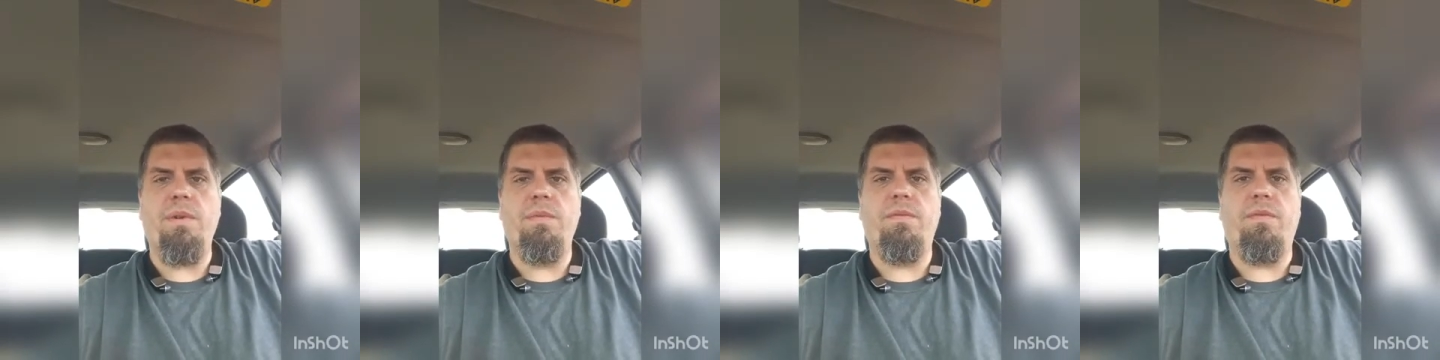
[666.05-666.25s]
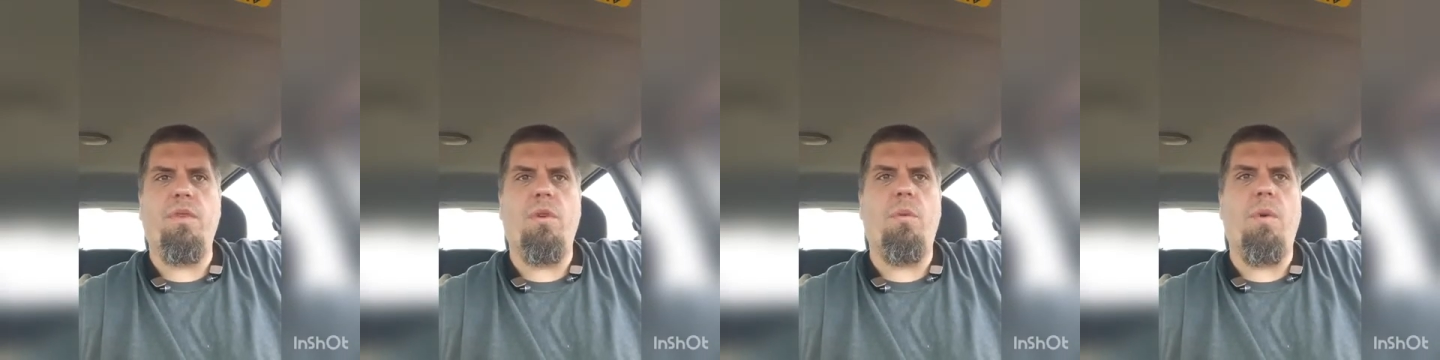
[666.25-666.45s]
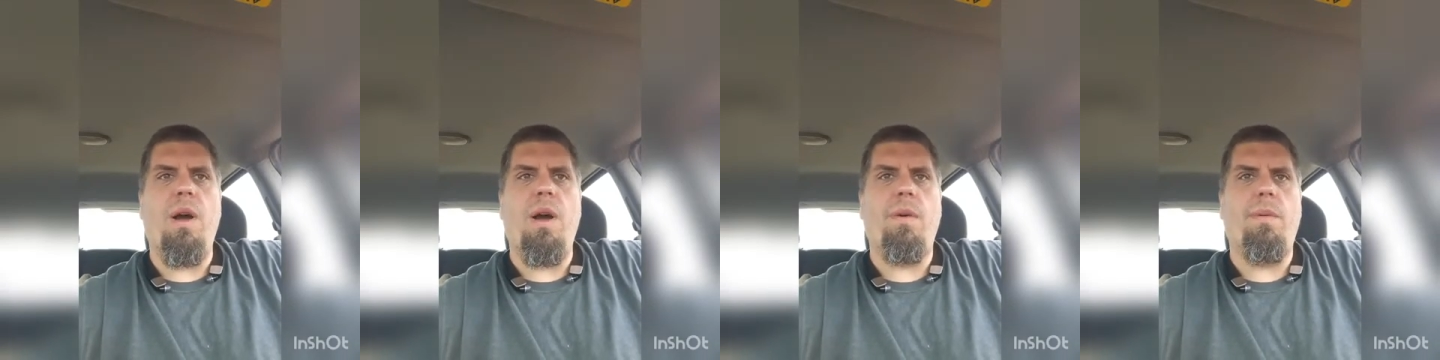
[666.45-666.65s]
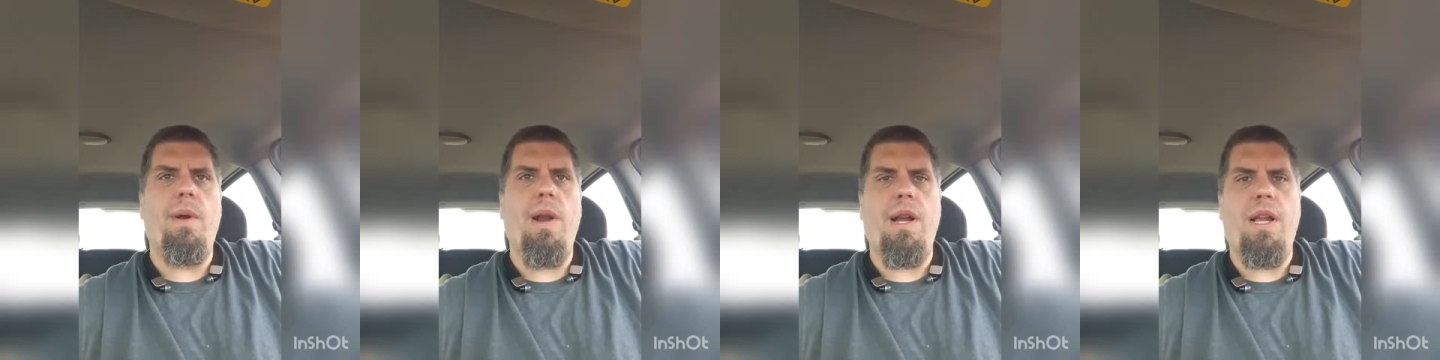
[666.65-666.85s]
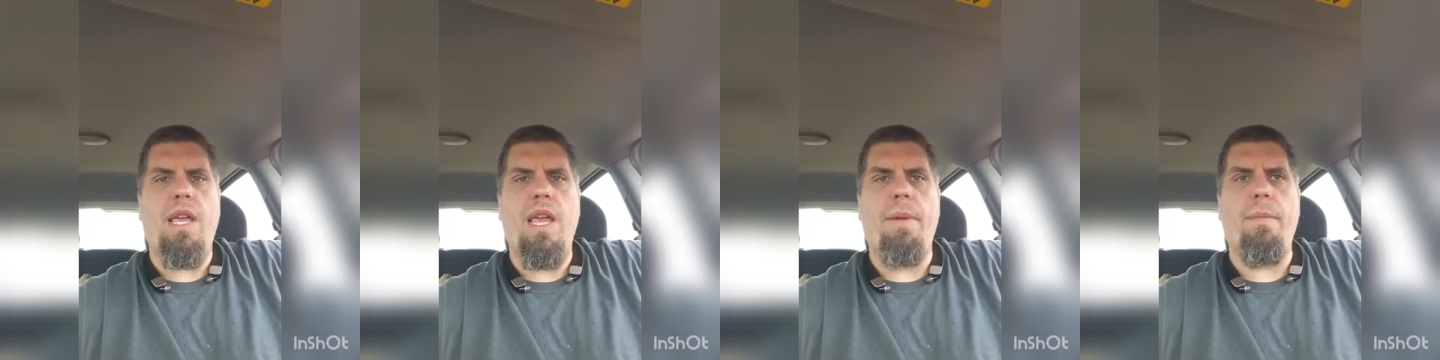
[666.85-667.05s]
him for a while when
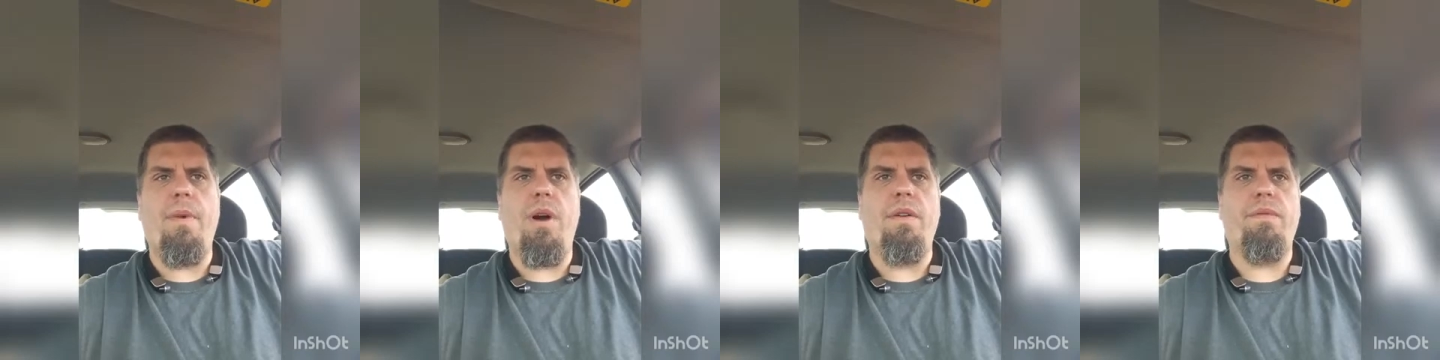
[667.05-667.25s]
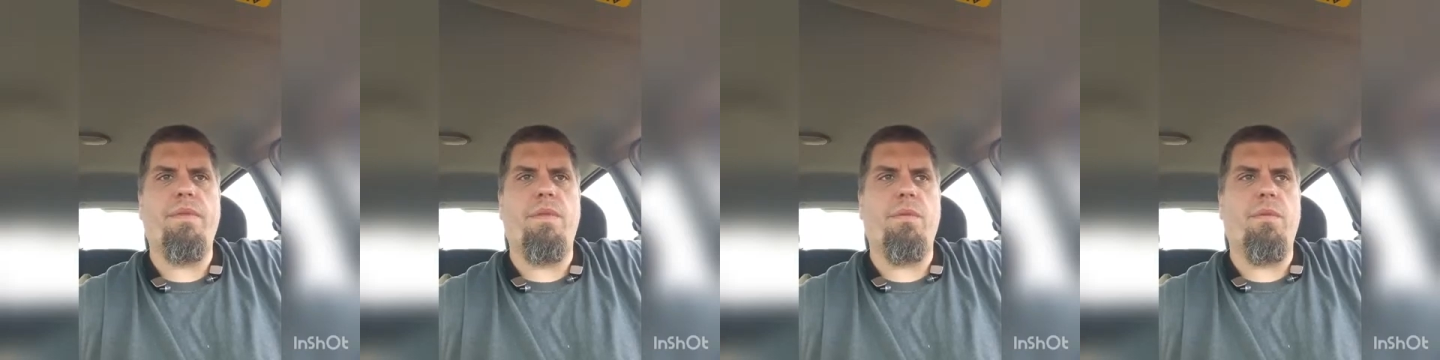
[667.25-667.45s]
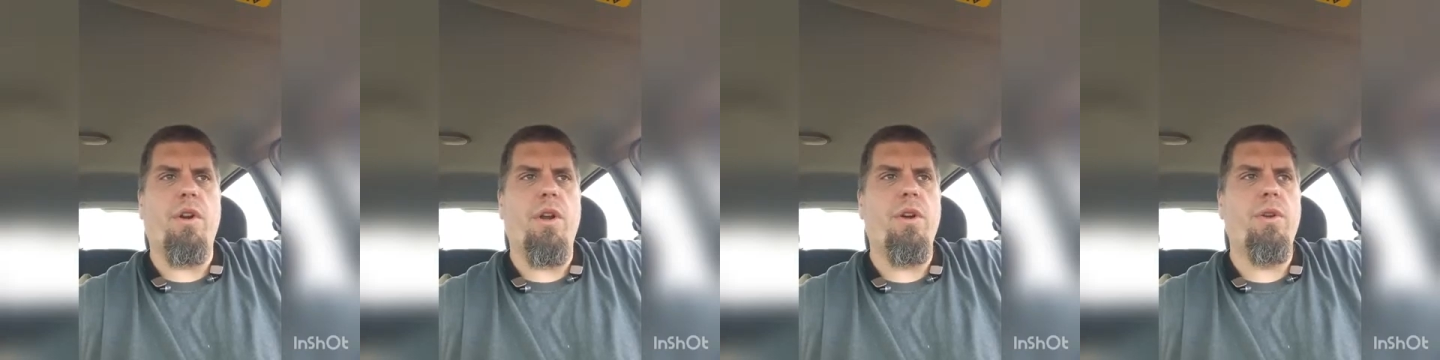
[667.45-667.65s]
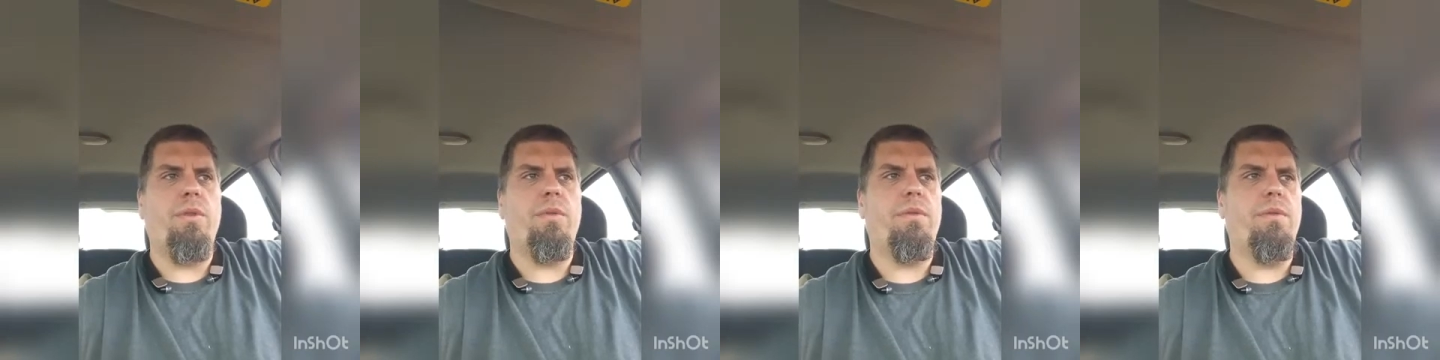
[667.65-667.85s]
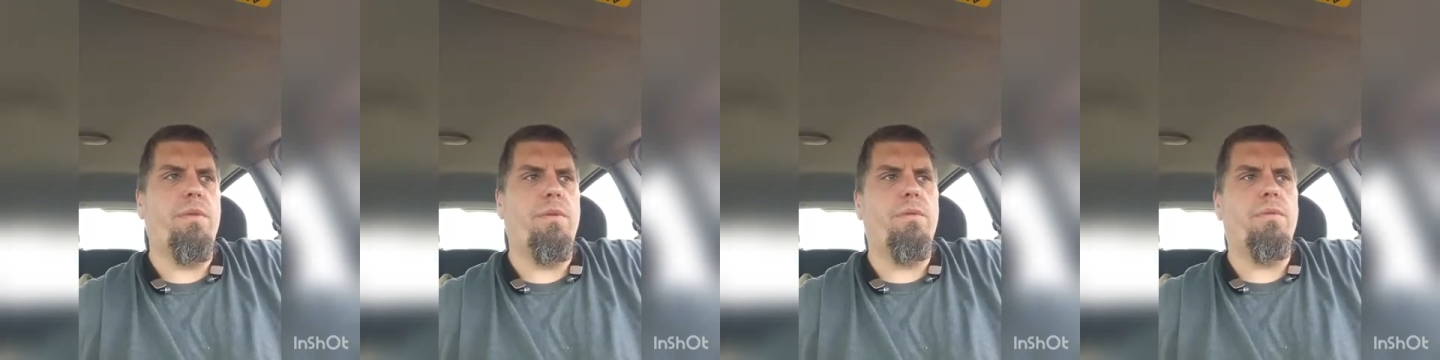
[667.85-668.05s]
I came off the
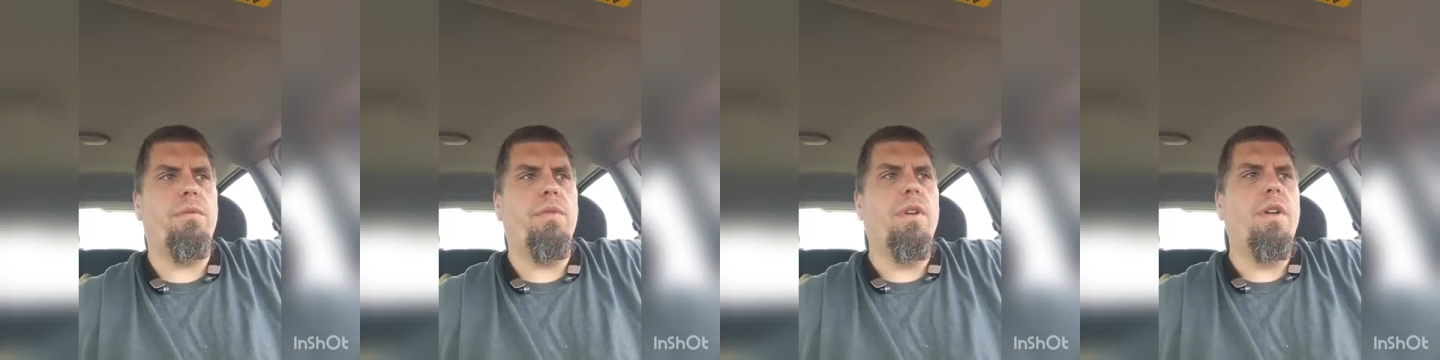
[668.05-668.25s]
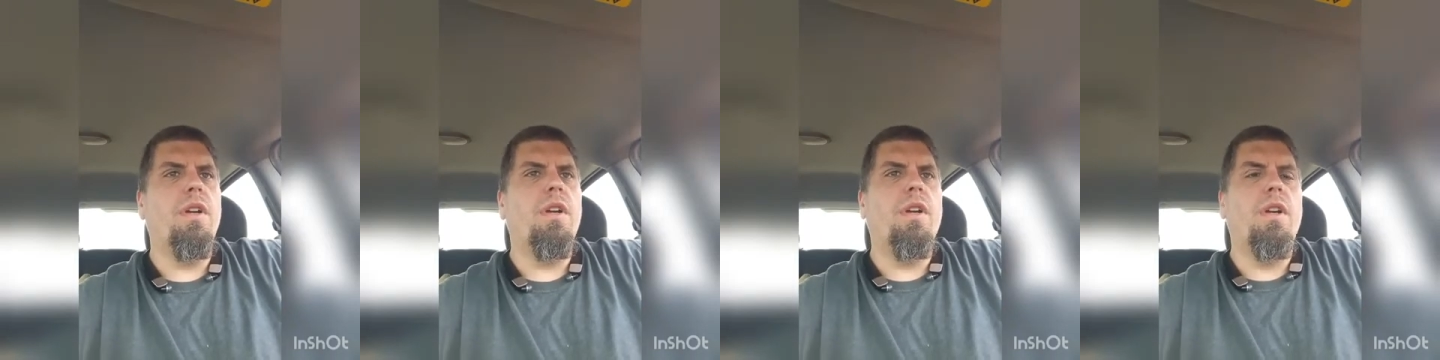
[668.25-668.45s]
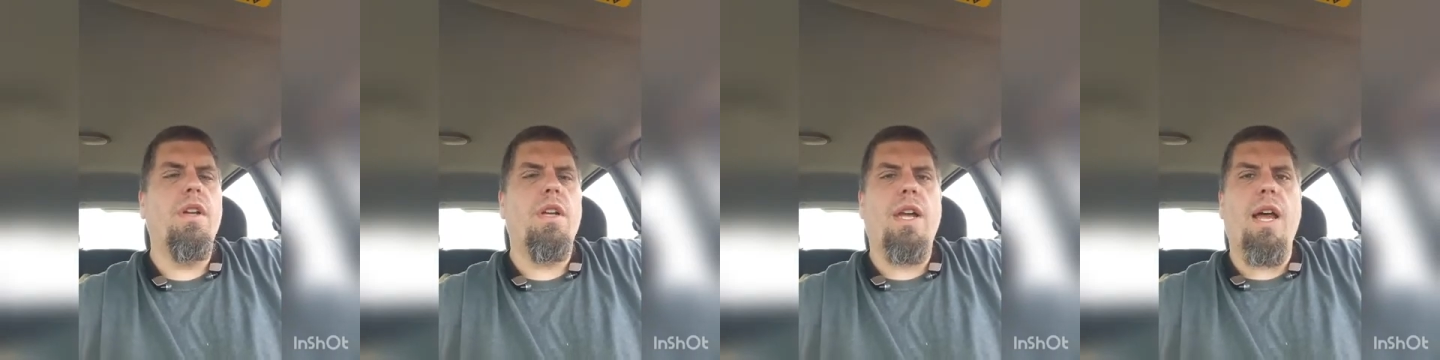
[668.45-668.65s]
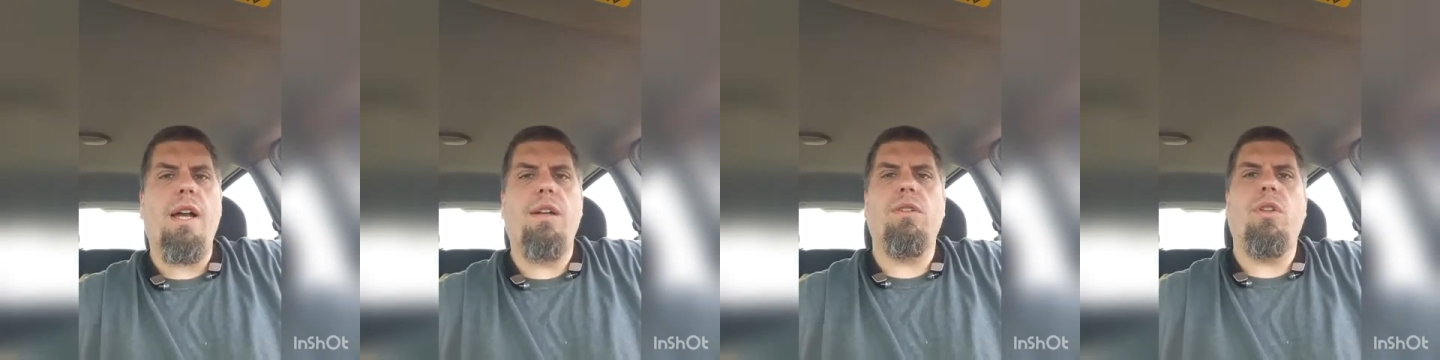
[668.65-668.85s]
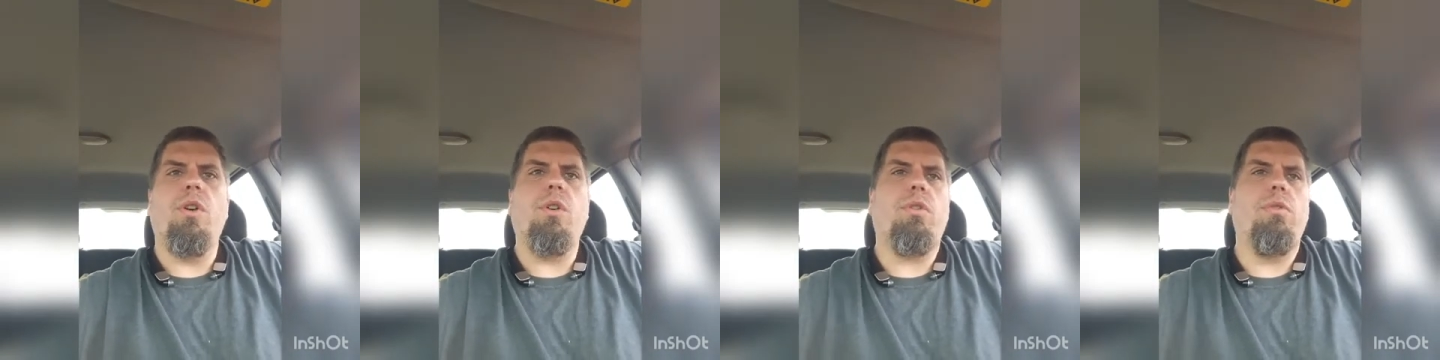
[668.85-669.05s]
road and got a
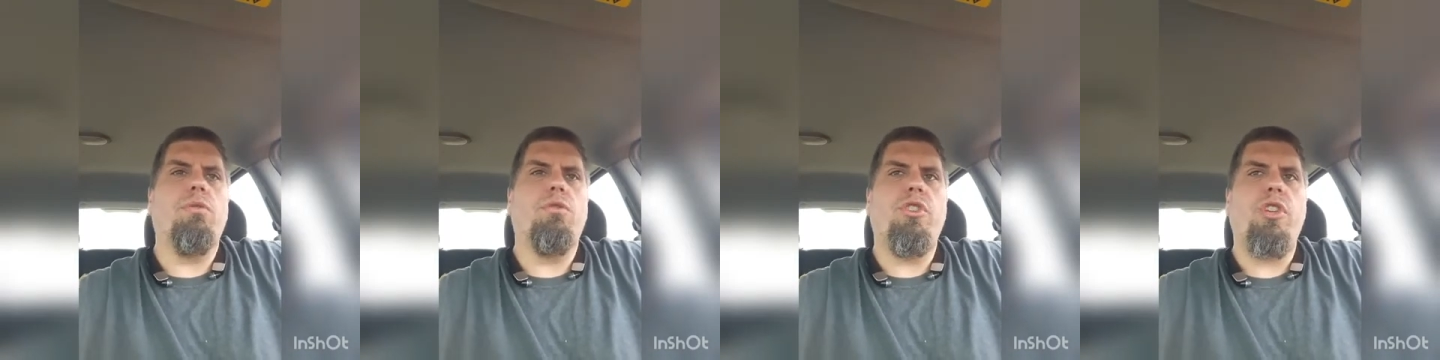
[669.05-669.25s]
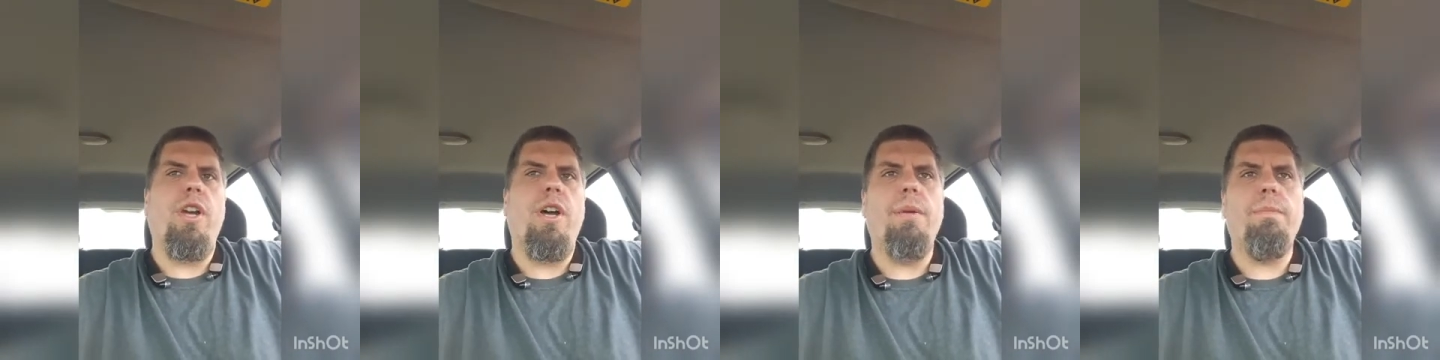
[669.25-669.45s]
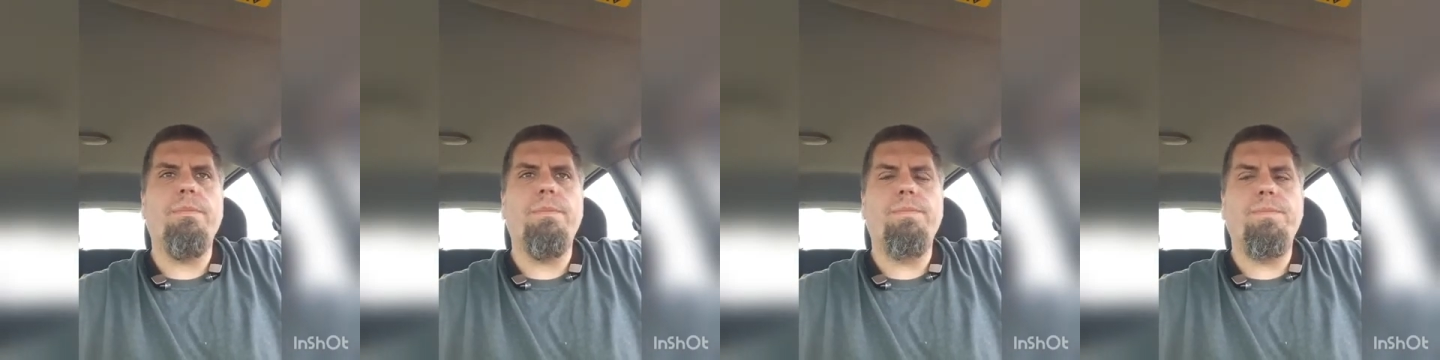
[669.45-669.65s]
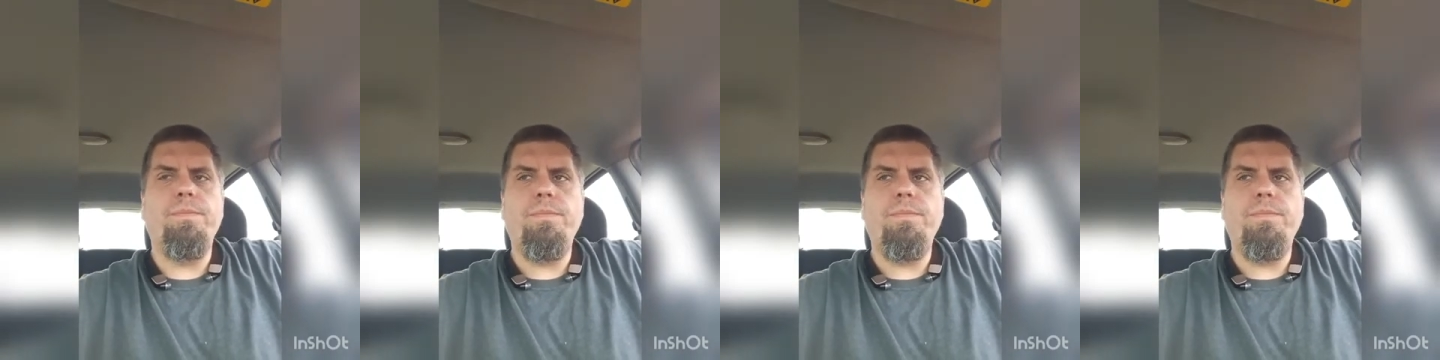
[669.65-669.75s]
local job.